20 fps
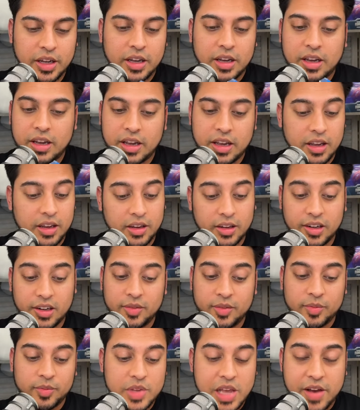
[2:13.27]
Eh, you
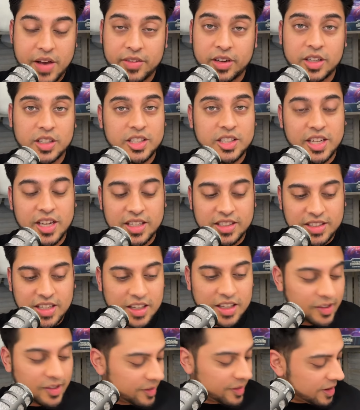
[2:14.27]
know, you have a good chance
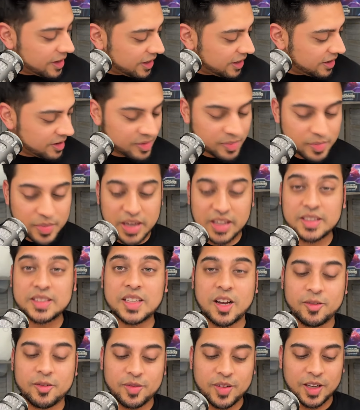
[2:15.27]
either way based
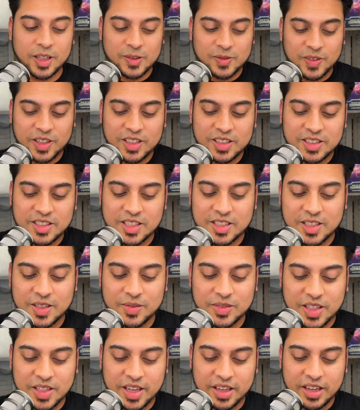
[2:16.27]
off my experience, it
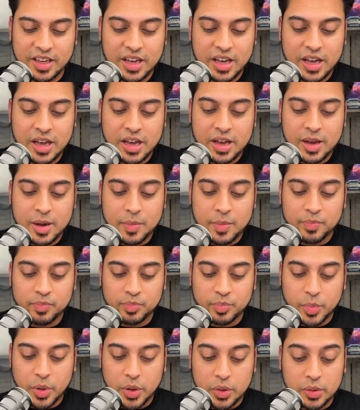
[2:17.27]
seems like
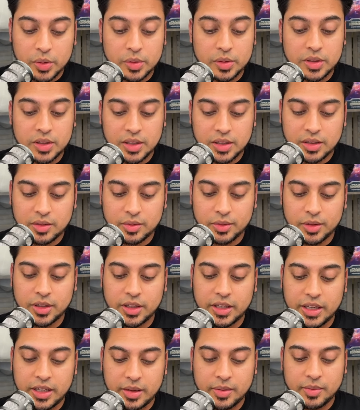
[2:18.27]
both
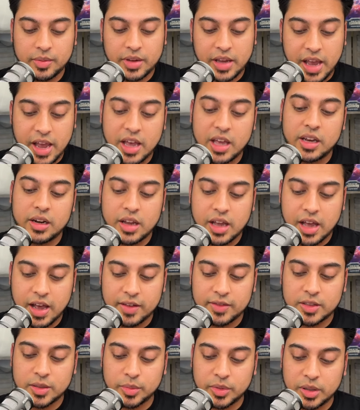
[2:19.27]
really can
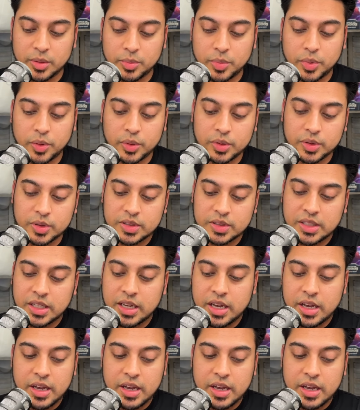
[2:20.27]
have some good pulls.